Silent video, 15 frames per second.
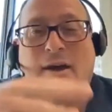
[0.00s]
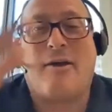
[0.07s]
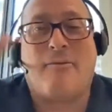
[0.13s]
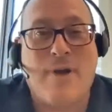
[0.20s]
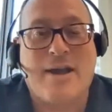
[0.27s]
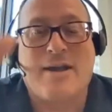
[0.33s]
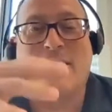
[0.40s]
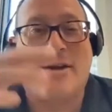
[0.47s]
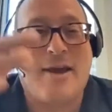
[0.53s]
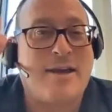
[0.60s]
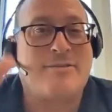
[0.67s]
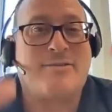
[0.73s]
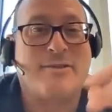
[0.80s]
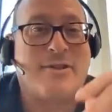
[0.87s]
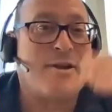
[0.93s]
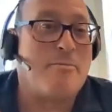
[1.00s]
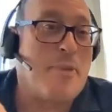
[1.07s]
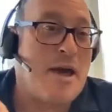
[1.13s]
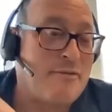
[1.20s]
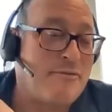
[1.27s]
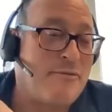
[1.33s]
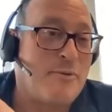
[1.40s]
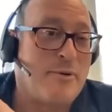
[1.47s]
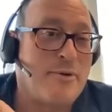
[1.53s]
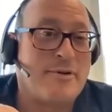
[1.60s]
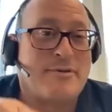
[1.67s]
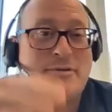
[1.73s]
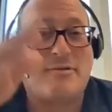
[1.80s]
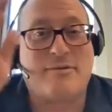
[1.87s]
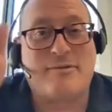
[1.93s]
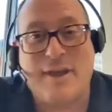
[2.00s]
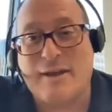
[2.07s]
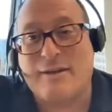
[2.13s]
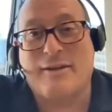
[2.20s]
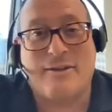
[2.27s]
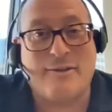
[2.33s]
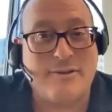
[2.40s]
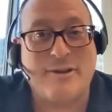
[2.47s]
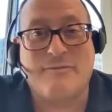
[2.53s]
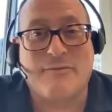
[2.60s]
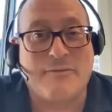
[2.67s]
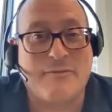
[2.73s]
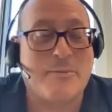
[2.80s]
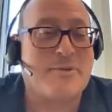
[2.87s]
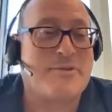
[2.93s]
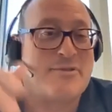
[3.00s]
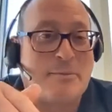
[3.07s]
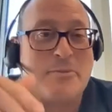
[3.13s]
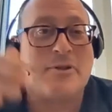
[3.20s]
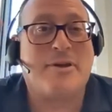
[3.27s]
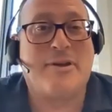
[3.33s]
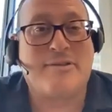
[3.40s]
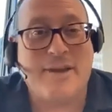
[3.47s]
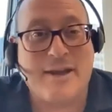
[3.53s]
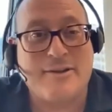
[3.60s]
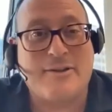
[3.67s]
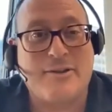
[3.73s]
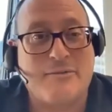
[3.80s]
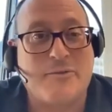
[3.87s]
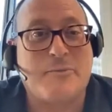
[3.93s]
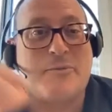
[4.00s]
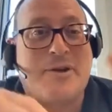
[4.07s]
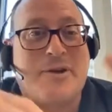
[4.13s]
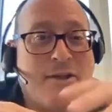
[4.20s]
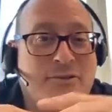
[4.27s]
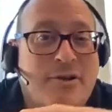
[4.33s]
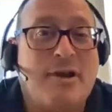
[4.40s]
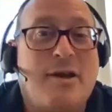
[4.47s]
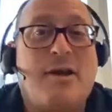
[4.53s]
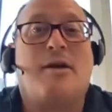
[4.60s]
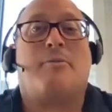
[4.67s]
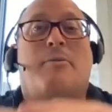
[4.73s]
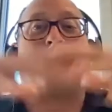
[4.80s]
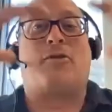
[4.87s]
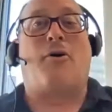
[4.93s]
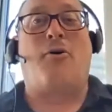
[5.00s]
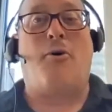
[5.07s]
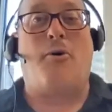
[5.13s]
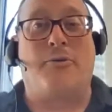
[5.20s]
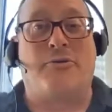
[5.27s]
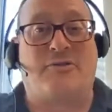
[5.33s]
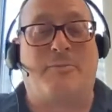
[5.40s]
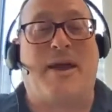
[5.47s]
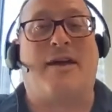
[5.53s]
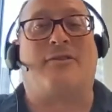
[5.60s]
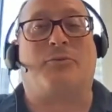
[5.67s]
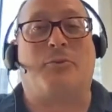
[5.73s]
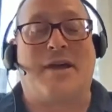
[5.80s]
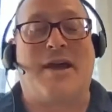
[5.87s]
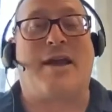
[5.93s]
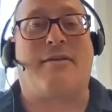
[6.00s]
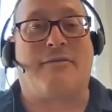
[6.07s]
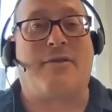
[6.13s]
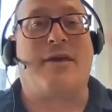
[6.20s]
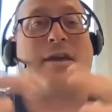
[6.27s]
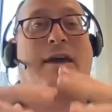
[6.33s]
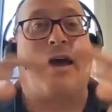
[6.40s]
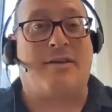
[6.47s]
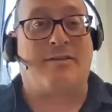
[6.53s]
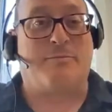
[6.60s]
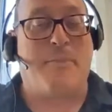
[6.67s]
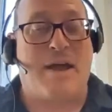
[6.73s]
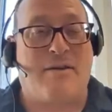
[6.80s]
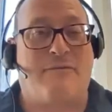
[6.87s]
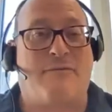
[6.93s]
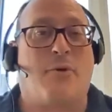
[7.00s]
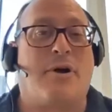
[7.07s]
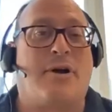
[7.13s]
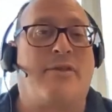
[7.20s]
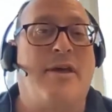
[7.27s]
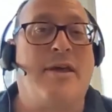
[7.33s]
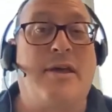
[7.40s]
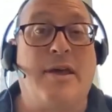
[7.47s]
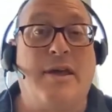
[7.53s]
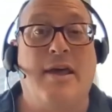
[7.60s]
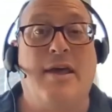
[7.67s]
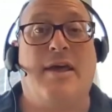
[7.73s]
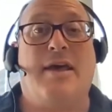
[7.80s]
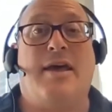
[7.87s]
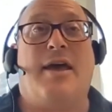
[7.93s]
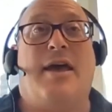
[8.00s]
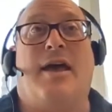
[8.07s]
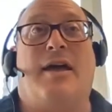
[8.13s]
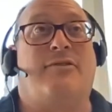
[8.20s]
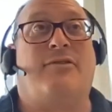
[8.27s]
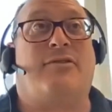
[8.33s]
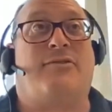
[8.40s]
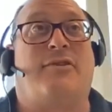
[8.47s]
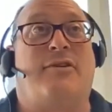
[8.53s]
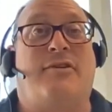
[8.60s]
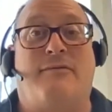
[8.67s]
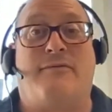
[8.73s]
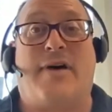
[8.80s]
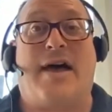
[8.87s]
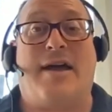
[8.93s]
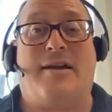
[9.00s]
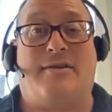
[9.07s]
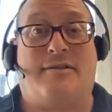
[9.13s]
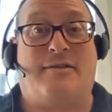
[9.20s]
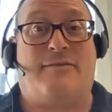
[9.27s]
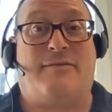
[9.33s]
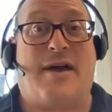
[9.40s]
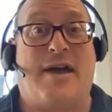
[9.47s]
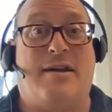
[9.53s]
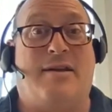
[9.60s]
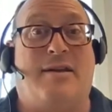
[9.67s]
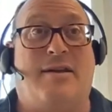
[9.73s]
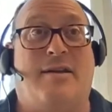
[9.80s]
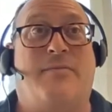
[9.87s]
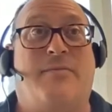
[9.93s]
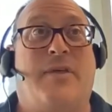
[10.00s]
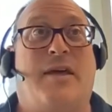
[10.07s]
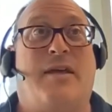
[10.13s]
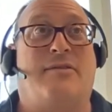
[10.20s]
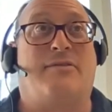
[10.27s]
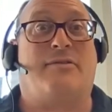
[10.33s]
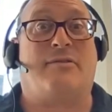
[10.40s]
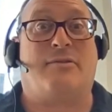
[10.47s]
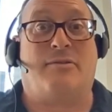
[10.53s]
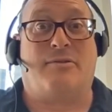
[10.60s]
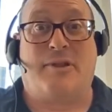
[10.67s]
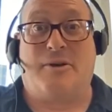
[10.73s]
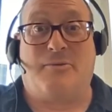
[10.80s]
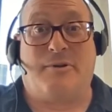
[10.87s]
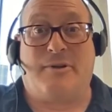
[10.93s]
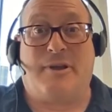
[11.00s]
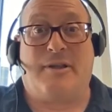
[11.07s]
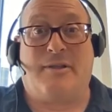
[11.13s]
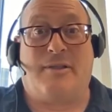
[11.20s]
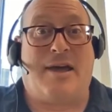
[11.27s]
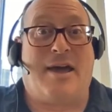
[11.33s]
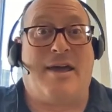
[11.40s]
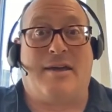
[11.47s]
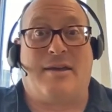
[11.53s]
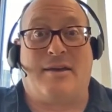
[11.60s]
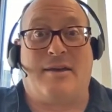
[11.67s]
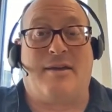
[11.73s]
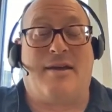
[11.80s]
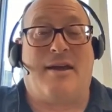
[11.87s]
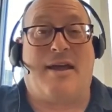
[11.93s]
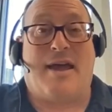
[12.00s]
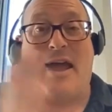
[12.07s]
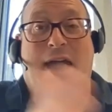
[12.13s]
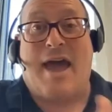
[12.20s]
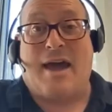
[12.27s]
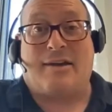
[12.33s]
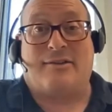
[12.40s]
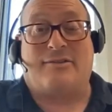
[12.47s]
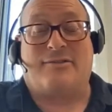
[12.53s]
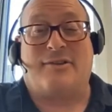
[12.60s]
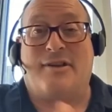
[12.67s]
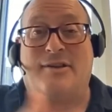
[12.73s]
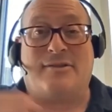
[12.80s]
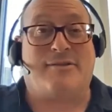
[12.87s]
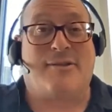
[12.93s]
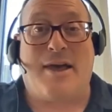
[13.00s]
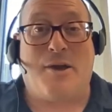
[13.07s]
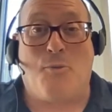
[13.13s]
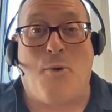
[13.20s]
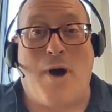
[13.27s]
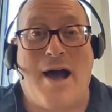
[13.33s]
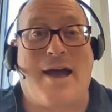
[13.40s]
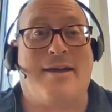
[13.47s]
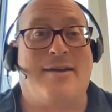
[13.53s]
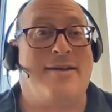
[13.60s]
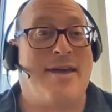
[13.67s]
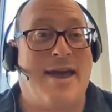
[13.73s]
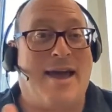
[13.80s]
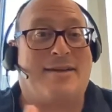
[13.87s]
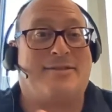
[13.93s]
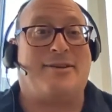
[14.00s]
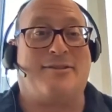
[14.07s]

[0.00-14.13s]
recognizing that a metaphor is technically different from a simile, technically different from an analogy, but the whole space we kind of think as metaphoric thinking. And just to define it, it's literally like X is like Y. X